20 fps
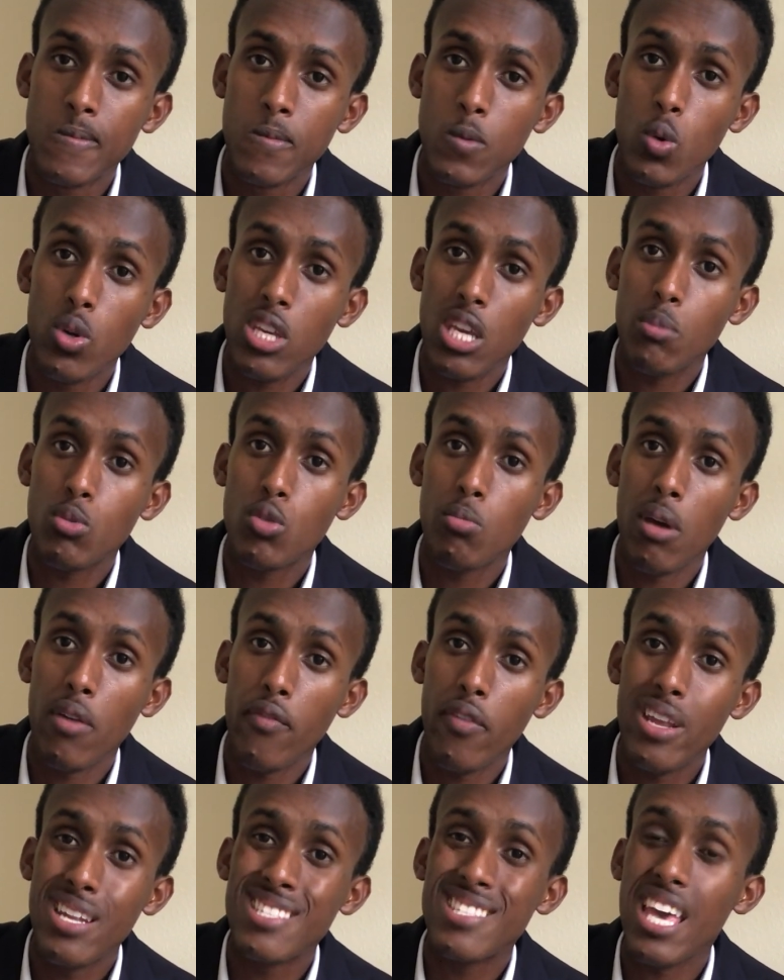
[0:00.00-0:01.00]
When it comes to my
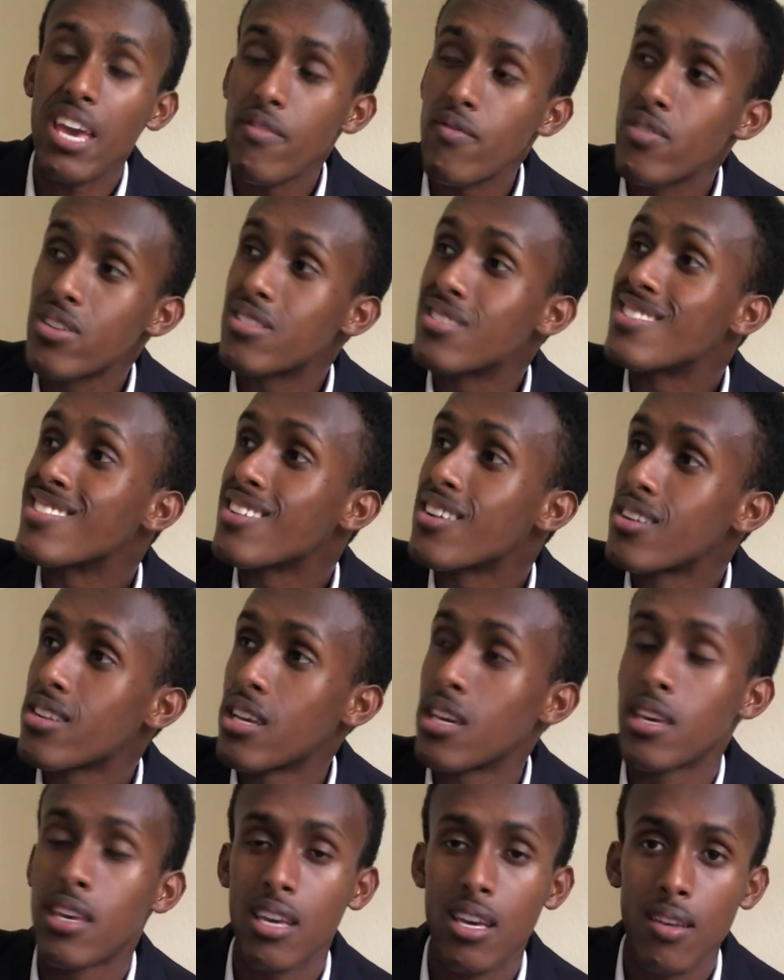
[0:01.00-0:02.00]
fitness, every single
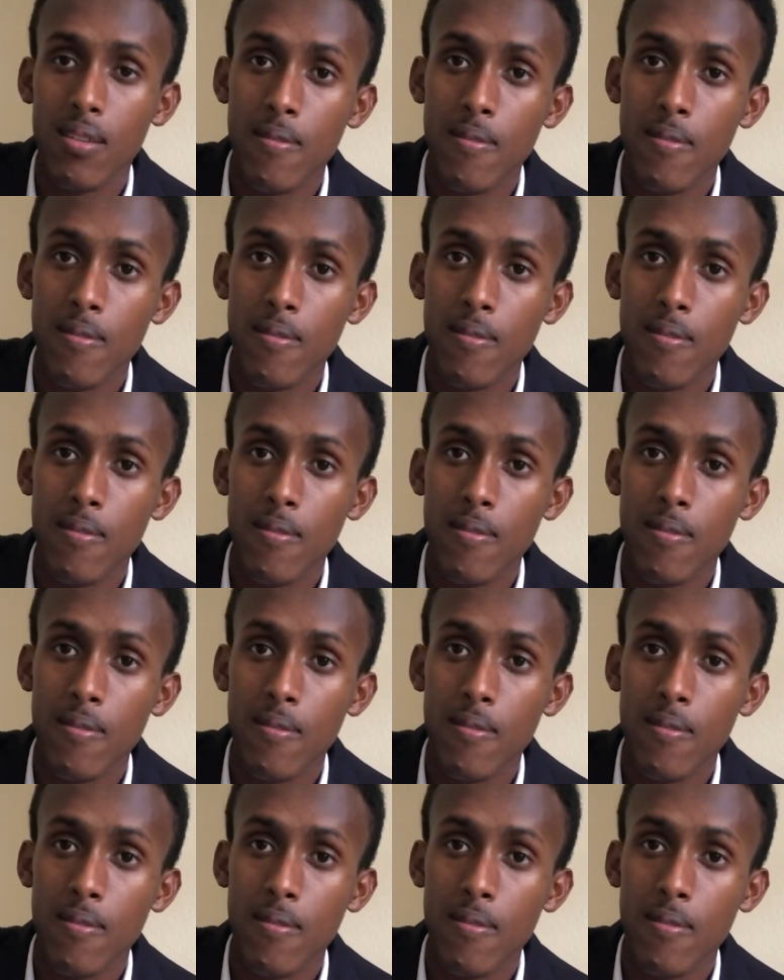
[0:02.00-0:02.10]
day,